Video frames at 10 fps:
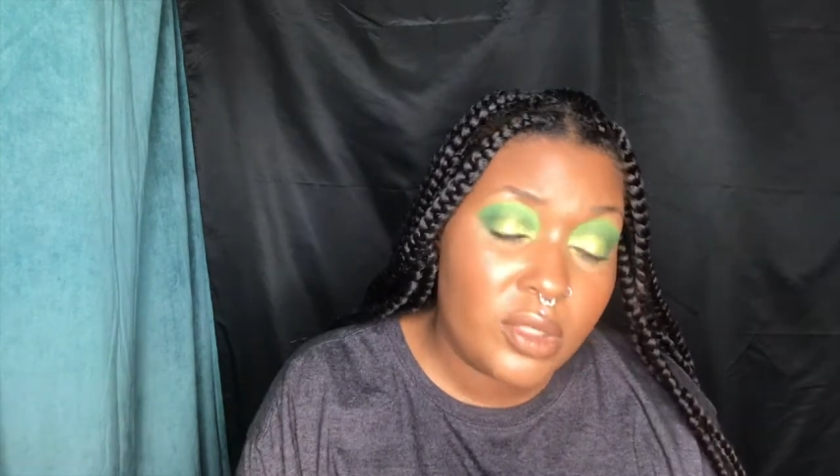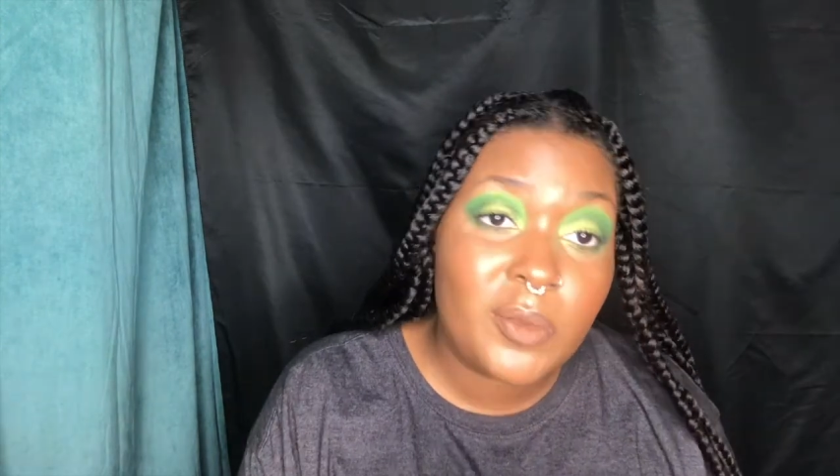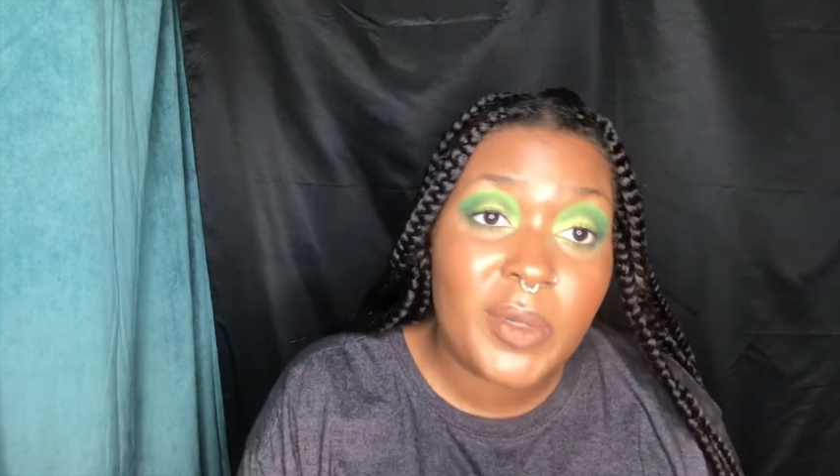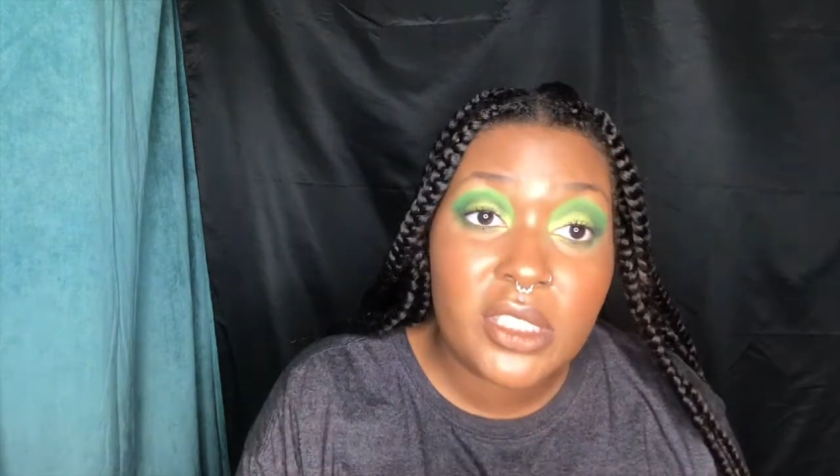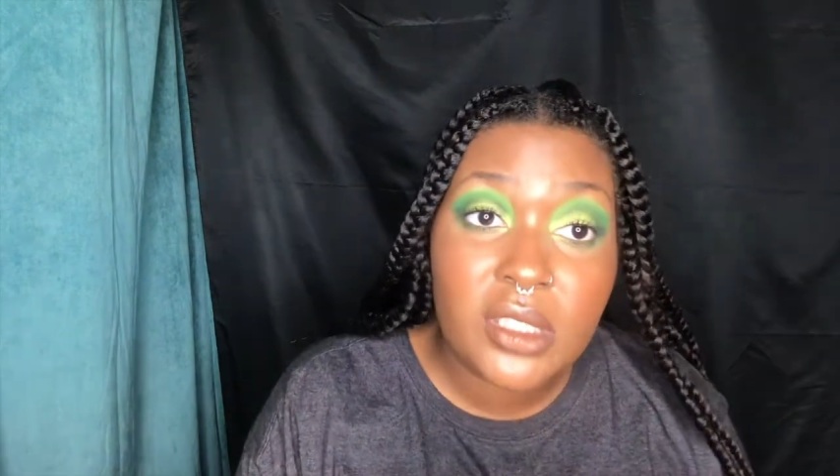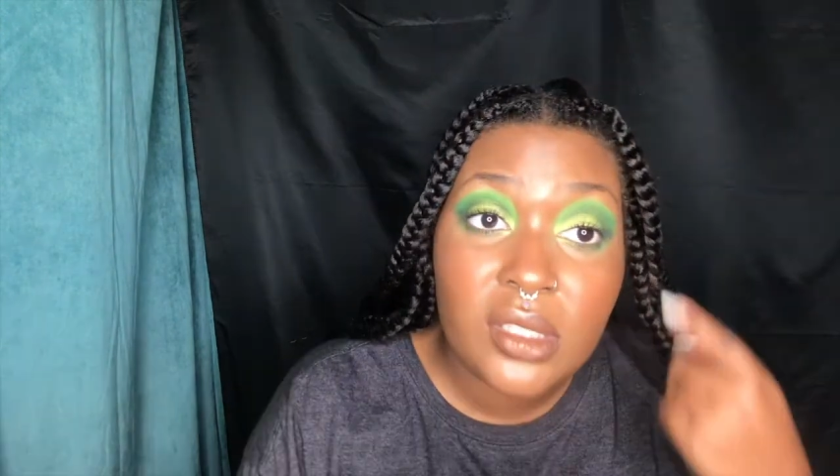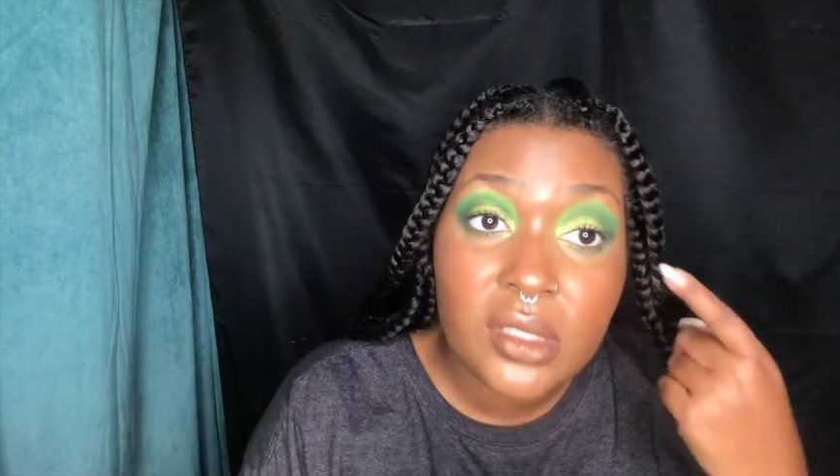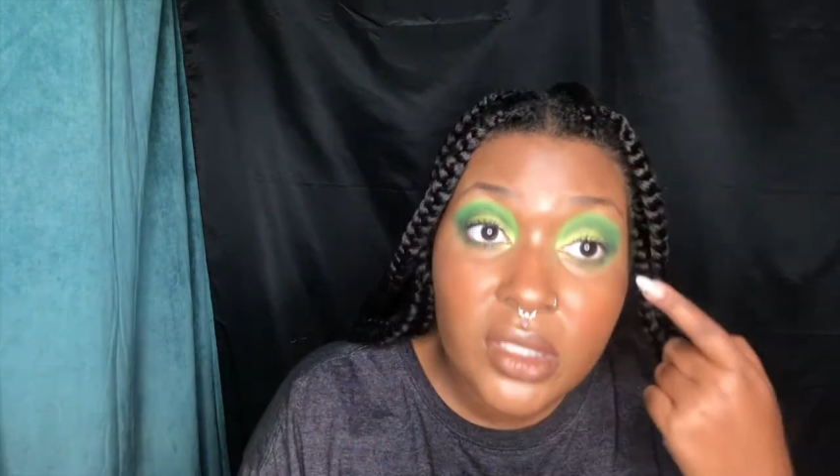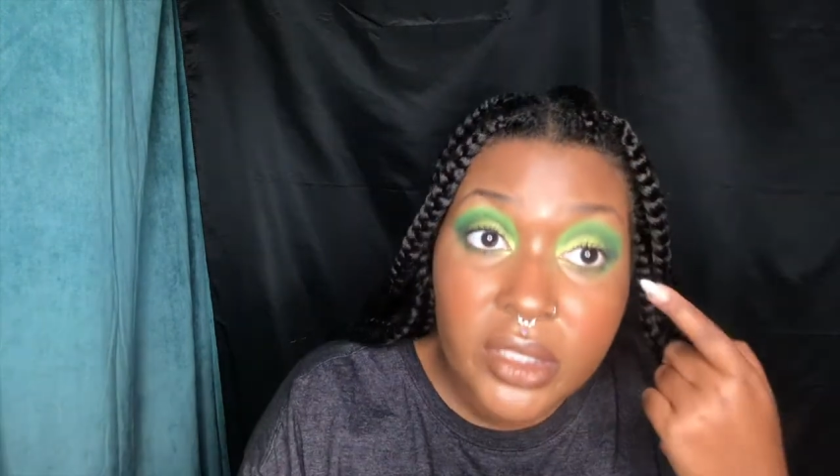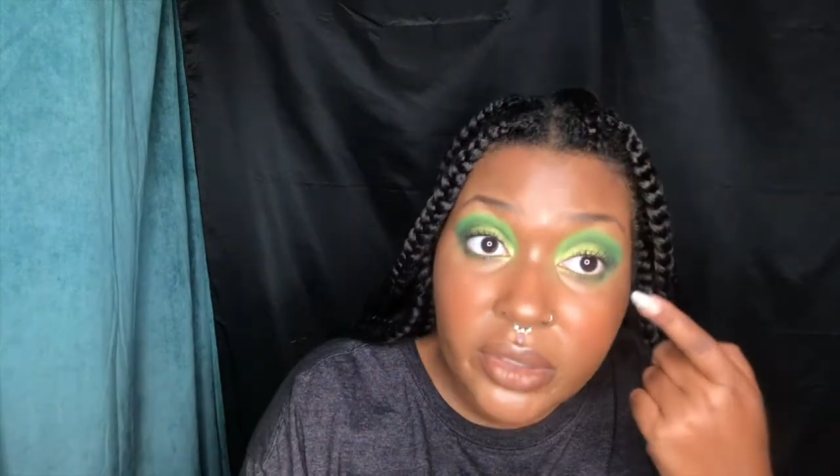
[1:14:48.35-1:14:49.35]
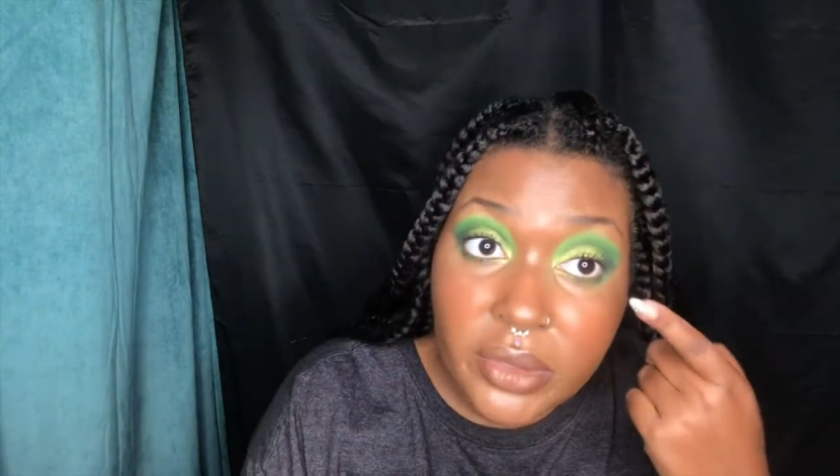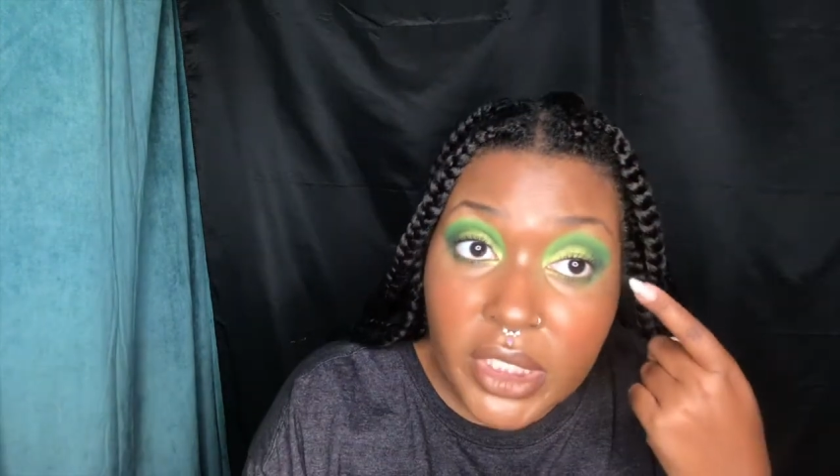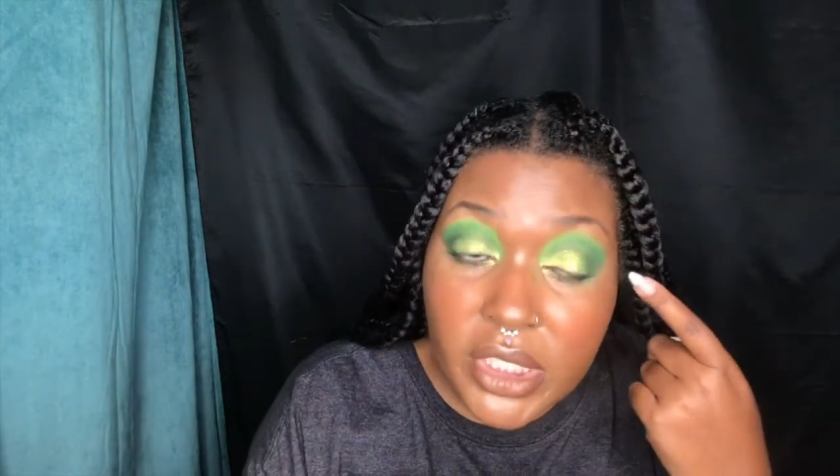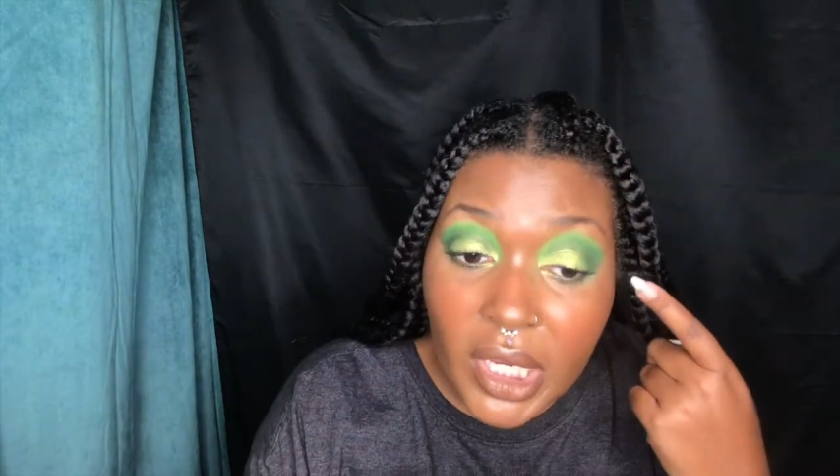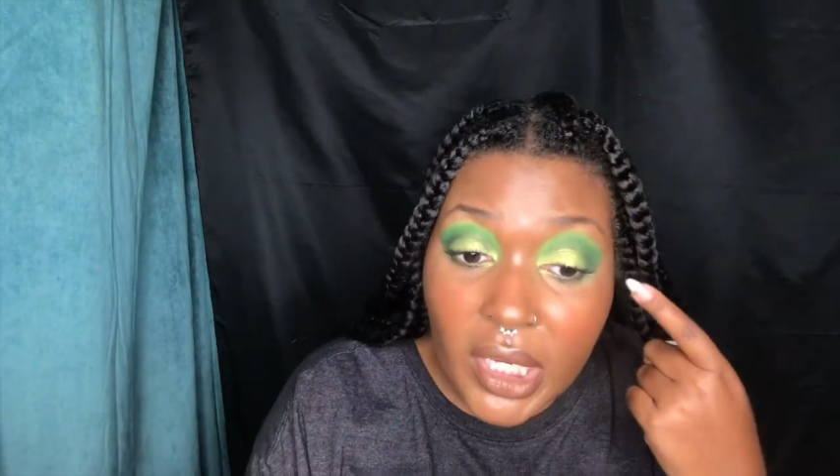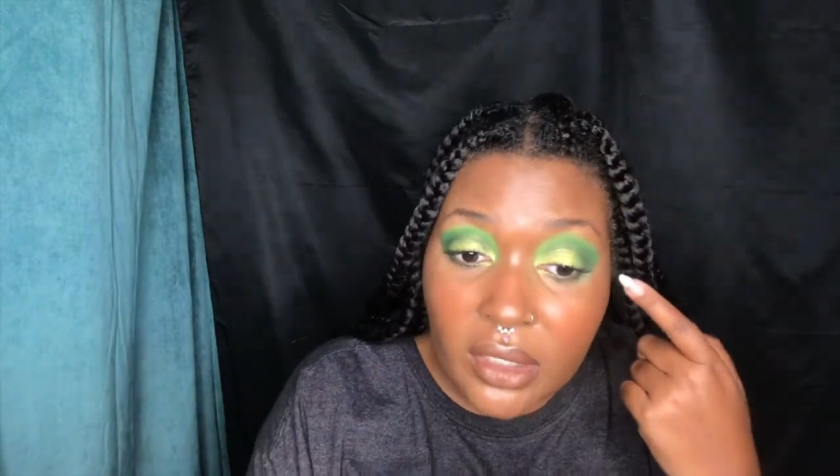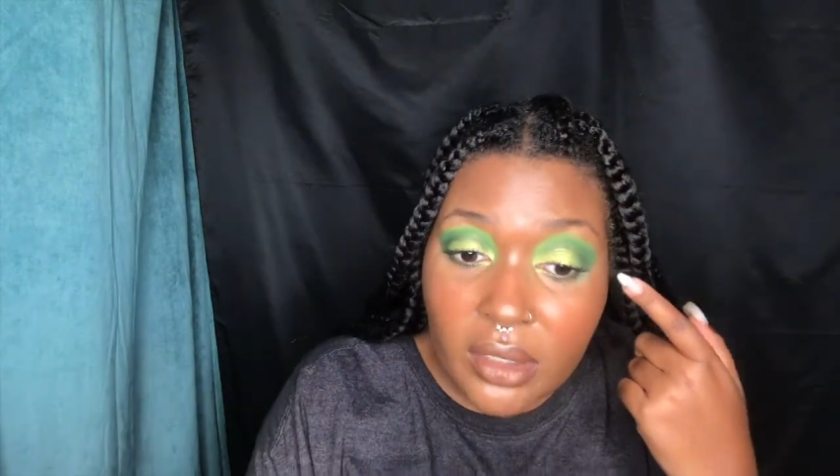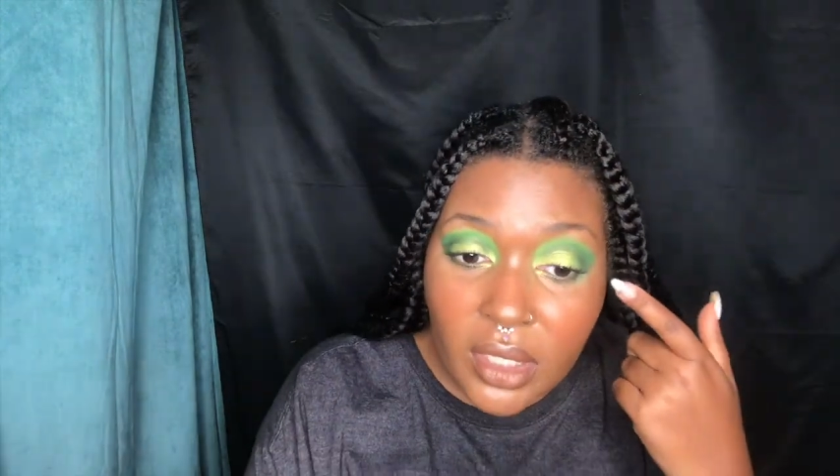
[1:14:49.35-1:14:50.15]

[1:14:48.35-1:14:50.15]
especially this glittery shade.